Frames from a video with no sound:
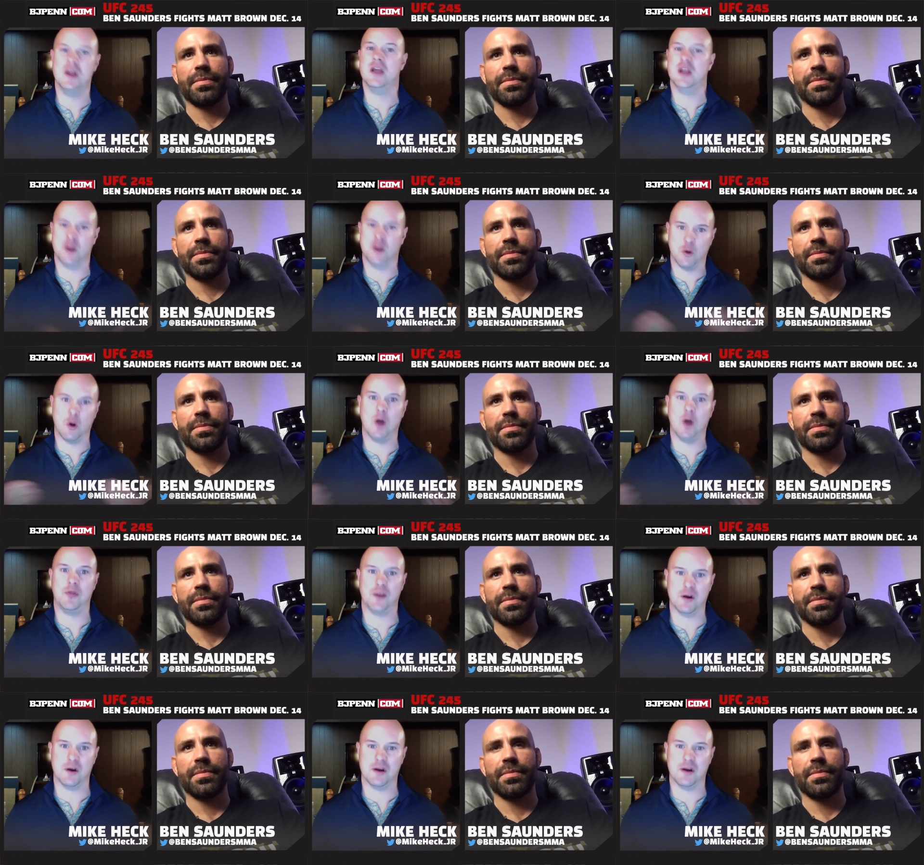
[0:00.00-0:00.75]
Speaker 1: You go
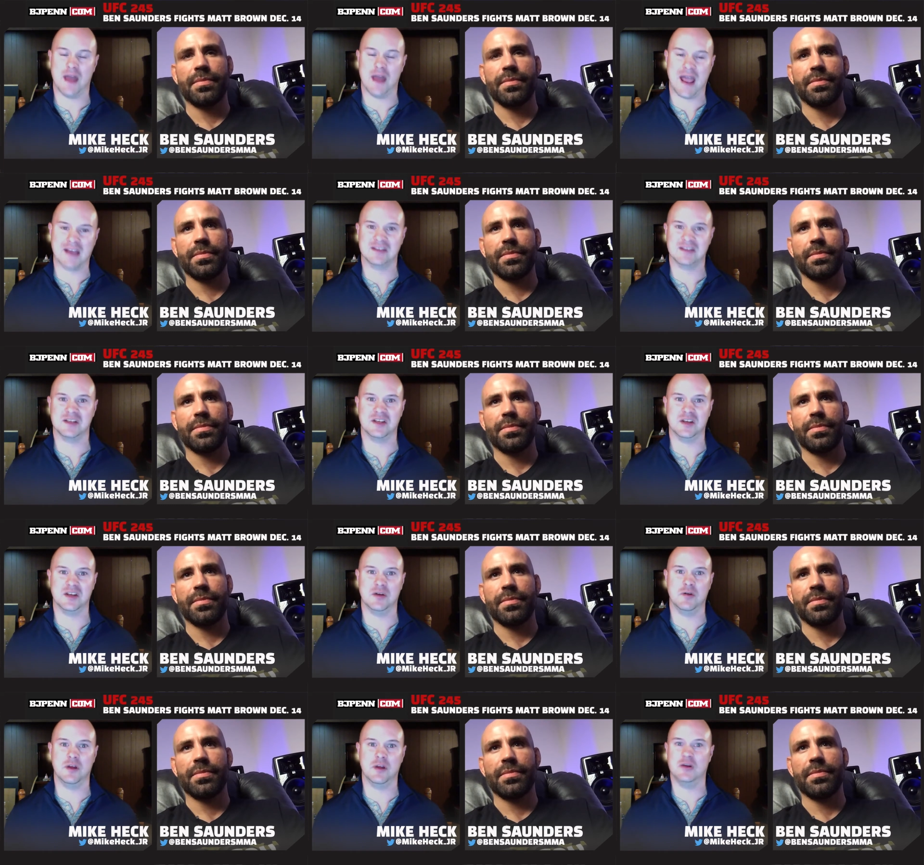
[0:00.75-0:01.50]
out there and
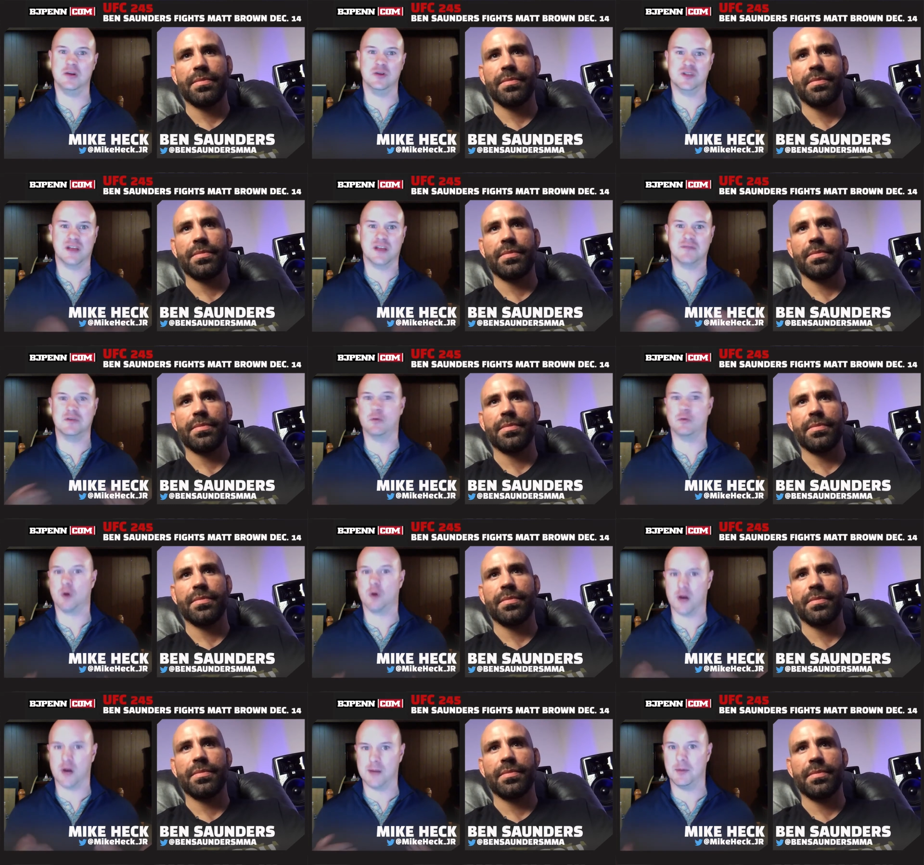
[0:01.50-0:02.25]
execute, and you just have
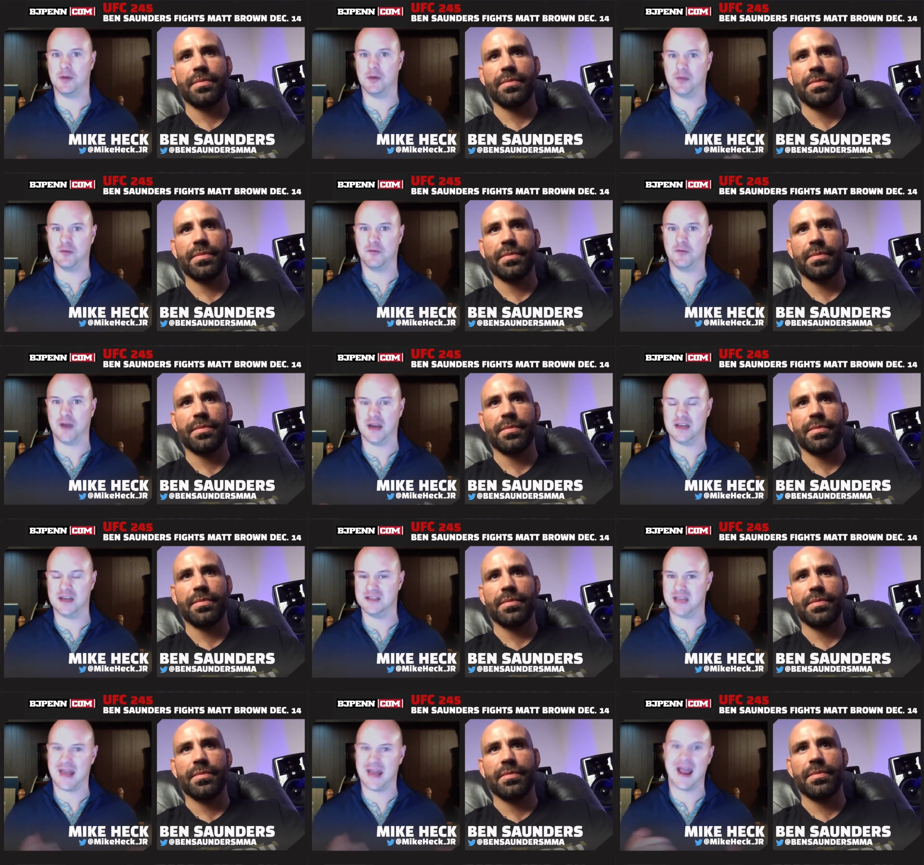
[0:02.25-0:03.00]
to worry about the
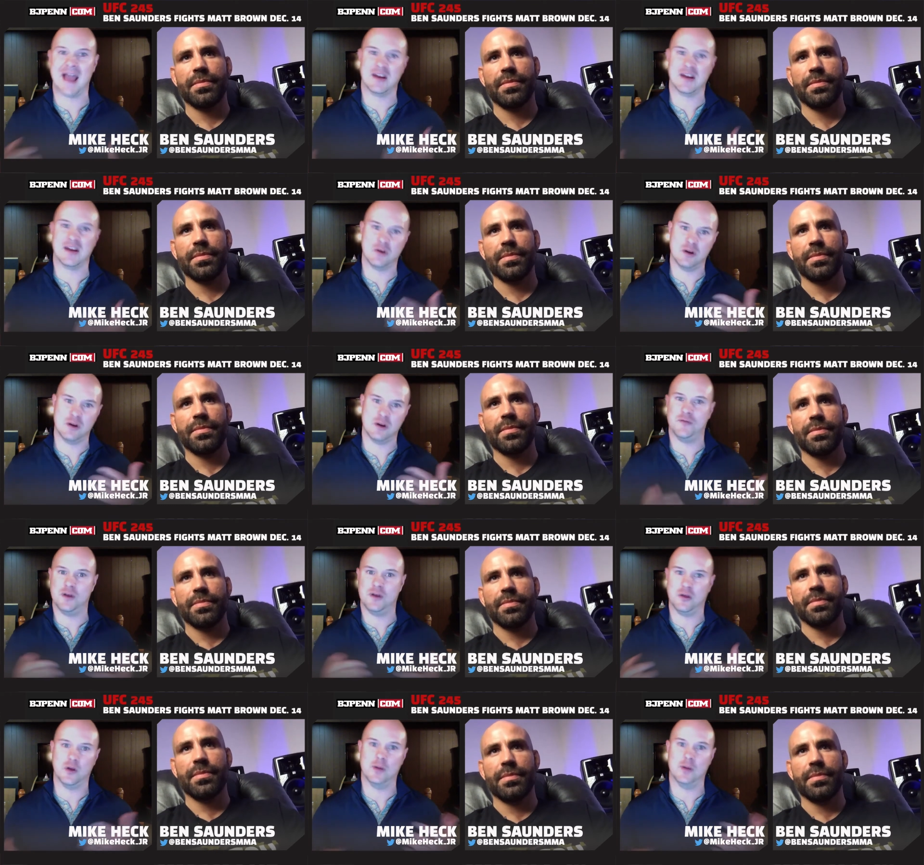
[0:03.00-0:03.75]
fight. Is that accurate? You
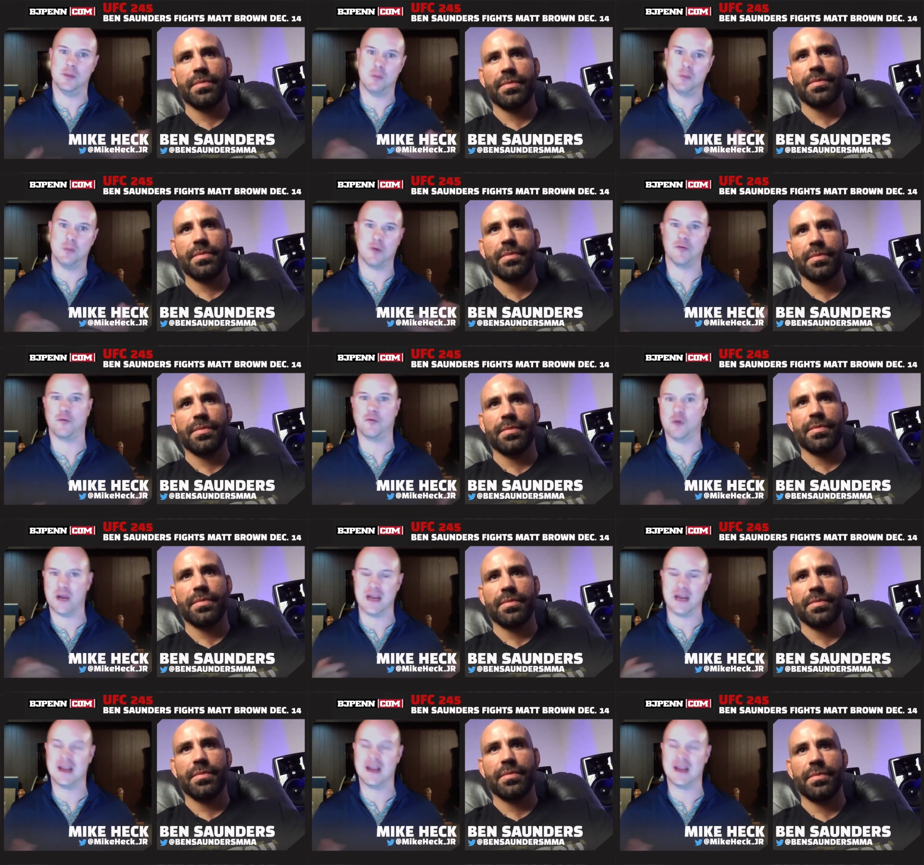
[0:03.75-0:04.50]
feel a little bit more
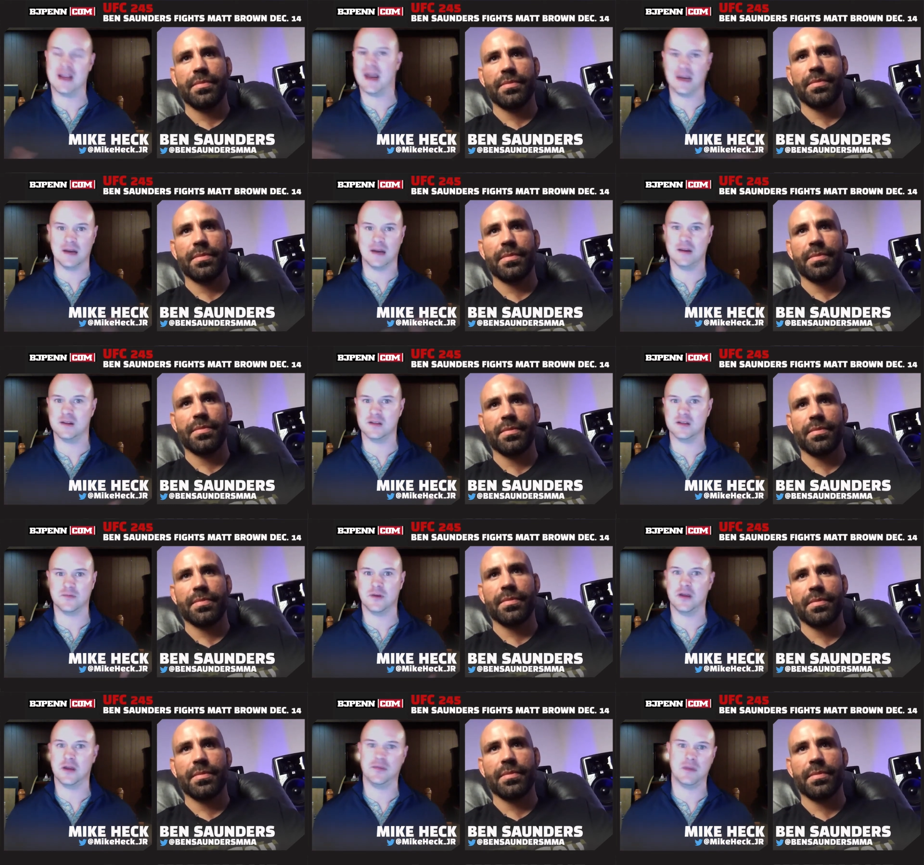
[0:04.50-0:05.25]
freeing heading into
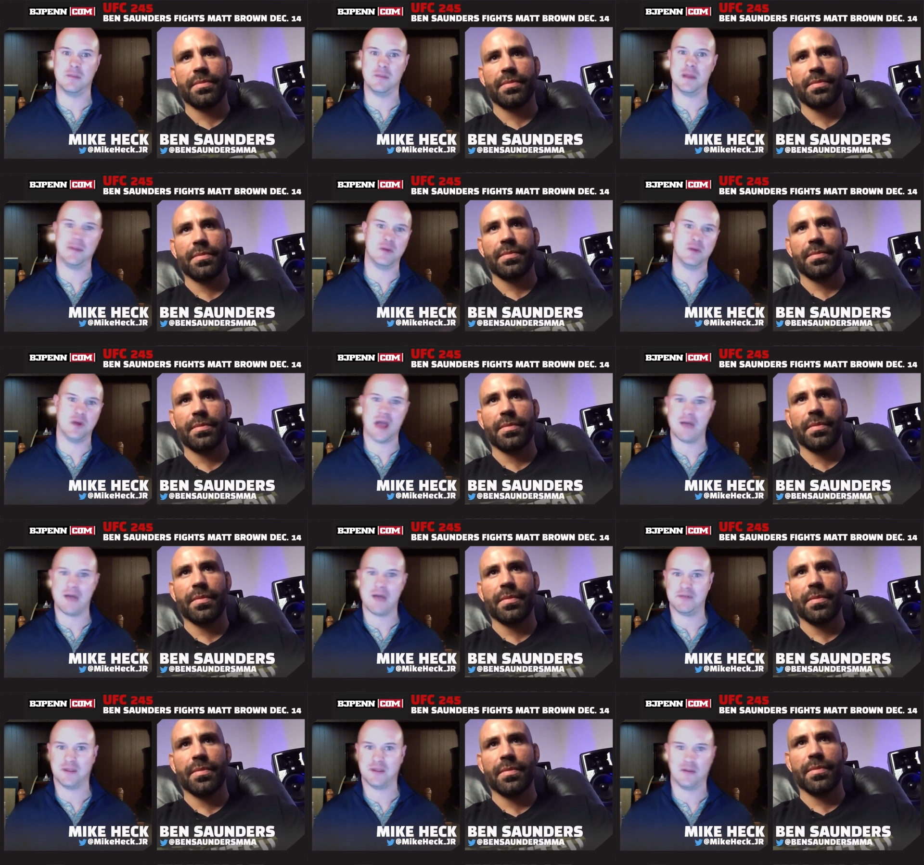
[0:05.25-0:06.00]
this fight than maybe you have in the